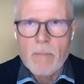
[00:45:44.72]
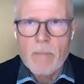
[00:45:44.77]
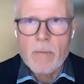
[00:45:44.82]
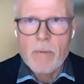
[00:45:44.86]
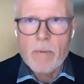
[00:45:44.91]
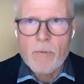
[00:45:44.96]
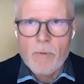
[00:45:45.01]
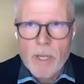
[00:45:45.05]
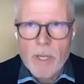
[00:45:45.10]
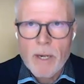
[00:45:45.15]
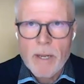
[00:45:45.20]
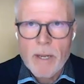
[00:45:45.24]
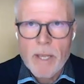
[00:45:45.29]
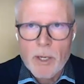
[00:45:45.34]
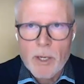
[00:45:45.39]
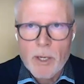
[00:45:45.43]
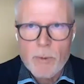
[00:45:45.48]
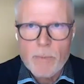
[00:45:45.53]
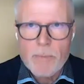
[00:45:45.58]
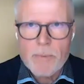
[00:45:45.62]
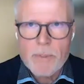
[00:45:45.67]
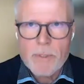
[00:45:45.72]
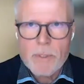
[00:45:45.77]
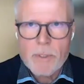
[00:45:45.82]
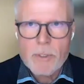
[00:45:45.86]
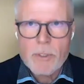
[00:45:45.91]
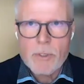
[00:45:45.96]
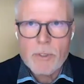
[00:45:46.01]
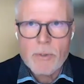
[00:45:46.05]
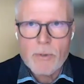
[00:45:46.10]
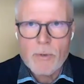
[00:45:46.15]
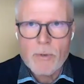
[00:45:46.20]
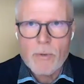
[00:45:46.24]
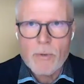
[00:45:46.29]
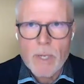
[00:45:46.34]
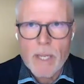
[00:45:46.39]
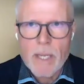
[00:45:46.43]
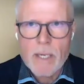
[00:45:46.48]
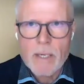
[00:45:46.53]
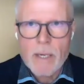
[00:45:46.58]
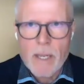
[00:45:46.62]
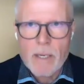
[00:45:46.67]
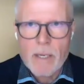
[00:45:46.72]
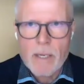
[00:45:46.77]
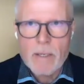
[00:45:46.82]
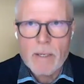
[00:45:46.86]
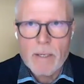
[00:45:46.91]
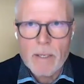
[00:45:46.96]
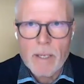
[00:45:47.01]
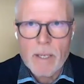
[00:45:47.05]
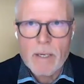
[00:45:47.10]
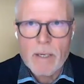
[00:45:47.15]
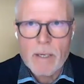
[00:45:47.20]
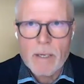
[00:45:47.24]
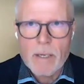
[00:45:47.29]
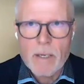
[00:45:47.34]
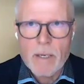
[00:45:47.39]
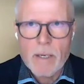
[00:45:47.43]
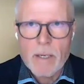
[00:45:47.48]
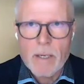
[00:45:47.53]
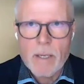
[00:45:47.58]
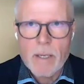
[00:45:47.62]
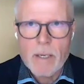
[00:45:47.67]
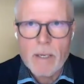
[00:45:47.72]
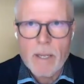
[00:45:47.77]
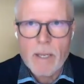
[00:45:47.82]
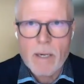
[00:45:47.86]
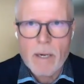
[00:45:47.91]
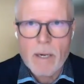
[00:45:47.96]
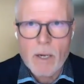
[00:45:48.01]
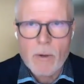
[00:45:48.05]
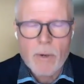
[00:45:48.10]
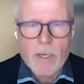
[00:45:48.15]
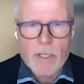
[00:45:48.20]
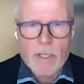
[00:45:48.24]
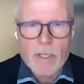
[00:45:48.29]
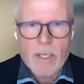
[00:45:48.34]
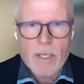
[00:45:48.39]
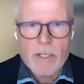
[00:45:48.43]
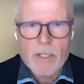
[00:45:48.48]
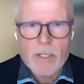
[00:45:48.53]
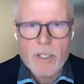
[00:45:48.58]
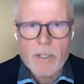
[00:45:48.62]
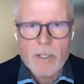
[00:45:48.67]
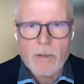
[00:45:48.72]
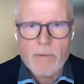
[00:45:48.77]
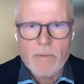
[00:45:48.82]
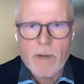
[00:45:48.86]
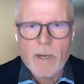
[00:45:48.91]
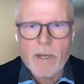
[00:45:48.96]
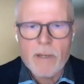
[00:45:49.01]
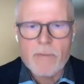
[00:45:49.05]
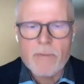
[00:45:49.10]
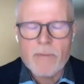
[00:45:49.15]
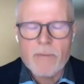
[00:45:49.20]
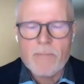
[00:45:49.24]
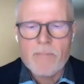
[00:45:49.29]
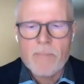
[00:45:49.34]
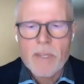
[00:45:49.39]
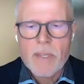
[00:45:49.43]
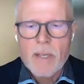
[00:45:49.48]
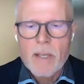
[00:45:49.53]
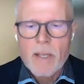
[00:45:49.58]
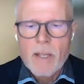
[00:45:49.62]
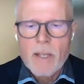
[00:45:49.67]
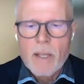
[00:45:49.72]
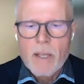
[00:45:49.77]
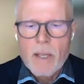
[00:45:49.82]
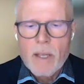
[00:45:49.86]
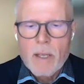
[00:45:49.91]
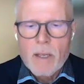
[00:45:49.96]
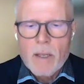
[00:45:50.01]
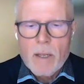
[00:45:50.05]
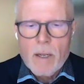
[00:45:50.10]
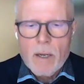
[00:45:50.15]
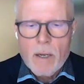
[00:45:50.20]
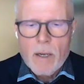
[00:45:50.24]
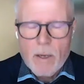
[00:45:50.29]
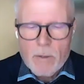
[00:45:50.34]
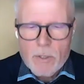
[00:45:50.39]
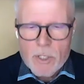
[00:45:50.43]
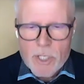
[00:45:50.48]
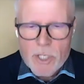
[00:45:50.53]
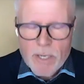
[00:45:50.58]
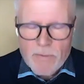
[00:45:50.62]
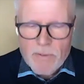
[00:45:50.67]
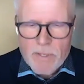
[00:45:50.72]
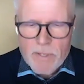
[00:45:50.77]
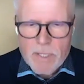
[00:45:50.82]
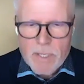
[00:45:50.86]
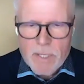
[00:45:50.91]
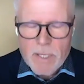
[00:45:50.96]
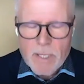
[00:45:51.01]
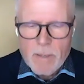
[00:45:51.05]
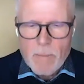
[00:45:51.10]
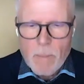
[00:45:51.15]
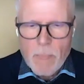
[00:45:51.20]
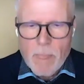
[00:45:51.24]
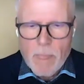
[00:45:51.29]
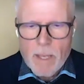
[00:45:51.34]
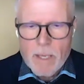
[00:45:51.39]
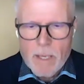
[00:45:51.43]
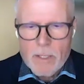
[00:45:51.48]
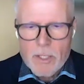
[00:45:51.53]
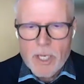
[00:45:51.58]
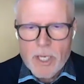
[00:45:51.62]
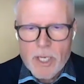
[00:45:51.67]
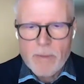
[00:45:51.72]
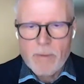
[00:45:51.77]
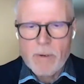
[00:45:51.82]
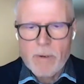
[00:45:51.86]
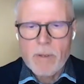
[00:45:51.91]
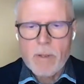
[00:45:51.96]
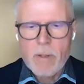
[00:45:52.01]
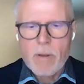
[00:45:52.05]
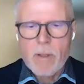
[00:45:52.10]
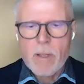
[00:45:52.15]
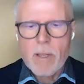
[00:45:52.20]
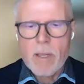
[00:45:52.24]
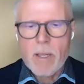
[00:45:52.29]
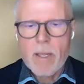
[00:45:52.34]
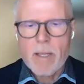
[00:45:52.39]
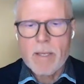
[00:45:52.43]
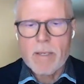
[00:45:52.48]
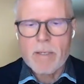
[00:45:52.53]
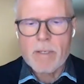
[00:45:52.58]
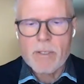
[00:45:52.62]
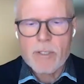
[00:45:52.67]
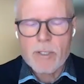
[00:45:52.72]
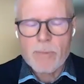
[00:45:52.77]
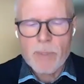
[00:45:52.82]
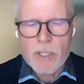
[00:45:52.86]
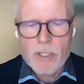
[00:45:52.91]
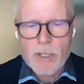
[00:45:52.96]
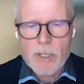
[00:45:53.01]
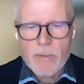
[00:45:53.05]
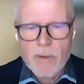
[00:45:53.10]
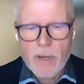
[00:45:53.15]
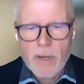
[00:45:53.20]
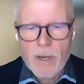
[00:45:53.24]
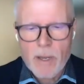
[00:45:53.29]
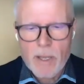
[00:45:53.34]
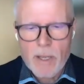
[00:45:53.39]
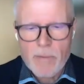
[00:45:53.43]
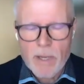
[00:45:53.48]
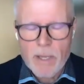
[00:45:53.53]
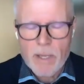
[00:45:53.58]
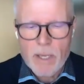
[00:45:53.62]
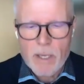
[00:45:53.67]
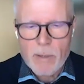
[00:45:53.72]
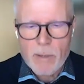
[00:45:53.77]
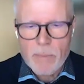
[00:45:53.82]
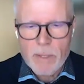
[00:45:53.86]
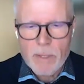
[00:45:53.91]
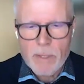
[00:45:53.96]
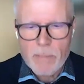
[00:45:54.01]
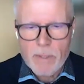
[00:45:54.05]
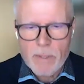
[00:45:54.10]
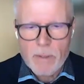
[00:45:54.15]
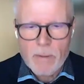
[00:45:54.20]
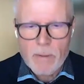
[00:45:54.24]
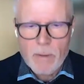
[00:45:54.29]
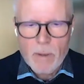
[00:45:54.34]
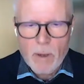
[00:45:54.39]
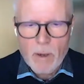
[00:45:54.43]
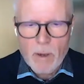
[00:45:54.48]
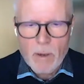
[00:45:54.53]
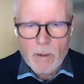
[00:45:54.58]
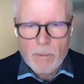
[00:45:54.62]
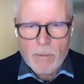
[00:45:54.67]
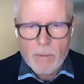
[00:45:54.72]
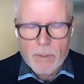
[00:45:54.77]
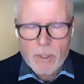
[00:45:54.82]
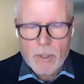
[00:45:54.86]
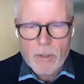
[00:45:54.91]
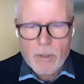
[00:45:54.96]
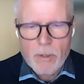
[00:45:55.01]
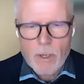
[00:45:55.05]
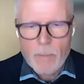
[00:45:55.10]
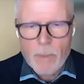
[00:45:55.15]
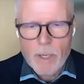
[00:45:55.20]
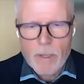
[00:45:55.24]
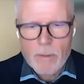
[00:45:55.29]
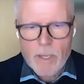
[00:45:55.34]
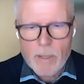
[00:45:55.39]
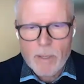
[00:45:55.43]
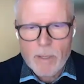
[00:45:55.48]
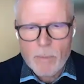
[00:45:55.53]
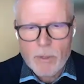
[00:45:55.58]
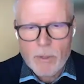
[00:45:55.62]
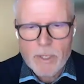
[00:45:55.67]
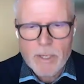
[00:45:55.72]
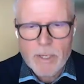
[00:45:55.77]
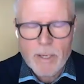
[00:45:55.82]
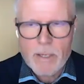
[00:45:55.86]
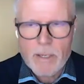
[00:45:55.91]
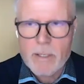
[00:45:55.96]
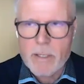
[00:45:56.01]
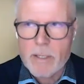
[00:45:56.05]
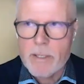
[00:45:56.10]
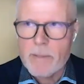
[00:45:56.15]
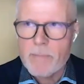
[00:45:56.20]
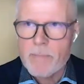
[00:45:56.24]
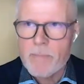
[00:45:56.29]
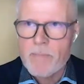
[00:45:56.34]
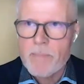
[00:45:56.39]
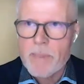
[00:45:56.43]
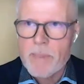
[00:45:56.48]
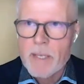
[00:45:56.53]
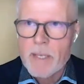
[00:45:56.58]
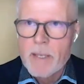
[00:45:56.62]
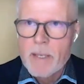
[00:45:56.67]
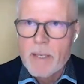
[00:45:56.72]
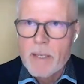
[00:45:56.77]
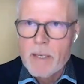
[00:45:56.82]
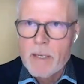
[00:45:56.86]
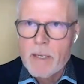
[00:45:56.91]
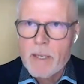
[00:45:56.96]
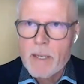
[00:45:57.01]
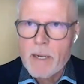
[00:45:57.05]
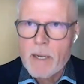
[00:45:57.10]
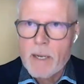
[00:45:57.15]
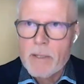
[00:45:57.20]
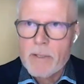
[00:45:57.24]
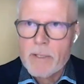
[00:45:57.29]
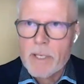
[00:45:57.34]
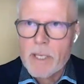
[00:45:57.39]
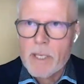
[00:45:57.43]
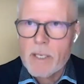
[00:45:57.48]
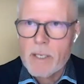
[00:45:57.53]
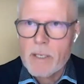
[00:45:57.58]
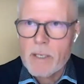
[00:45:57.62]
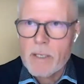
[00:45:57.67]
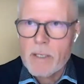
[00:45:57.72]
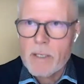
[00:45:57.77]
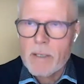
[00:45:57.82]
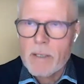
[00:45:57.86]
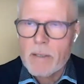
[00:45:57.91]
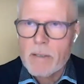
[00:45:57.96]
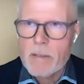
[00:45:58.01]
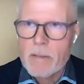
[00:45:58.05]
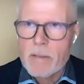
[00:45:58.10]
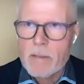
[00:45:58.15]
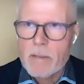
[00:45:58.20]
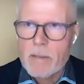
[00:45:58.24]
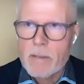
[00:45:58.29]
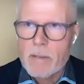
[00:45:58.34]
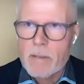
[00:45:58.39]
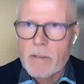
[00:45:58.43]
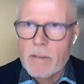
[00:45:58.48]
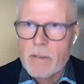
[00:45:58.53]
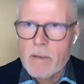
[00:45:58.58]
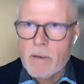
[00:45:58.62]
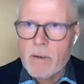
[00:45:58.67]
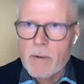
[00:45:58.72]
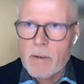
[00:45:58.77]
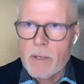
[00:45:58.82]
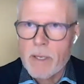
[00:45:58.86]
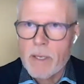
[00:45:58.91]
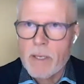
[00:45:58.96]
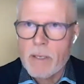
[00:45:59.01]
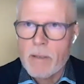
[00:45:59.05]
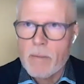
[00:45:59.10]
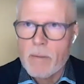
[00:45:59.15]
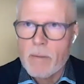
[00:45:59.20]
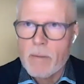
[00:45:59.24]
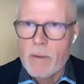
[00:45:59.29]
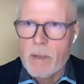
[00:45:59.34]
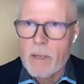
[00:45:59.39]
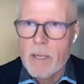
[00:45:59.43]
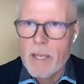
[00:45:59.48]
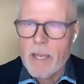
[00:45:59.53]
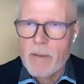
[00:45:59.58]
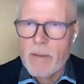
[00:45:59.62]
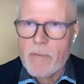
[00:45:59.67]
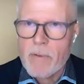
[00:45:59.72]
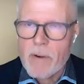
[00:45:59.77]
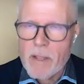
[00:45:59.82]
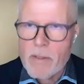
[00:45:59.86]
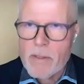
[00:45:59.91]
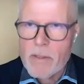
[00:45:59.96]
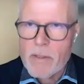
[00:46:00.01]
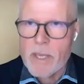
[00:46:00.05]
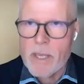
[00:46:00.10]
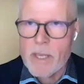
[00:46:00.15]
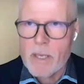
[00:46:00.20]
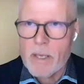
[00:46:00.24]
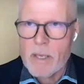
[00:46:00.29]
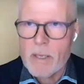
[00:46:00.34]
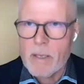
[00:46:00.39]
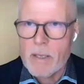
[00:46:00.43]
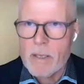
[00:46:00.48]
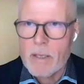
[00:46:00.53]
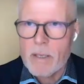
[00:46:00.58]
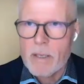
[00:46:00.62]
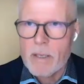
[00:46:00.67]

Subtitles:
really helped in our extension of life. Longevity in general, and specifically if I hear people are talking about immortality, then I think, okay, everything